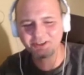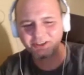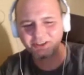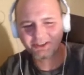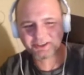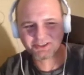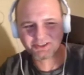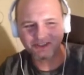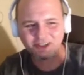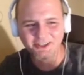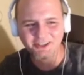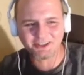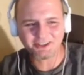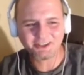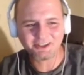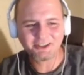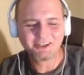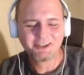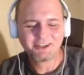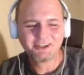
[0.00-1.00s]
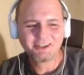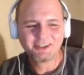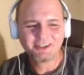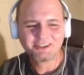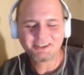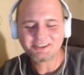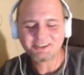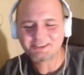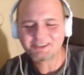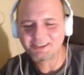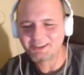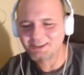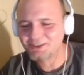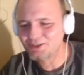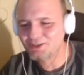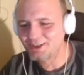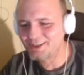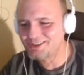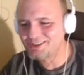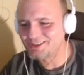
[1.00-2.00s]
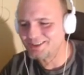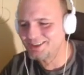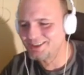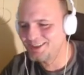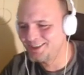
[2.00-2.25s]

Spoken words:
years later, that's kind of crazy.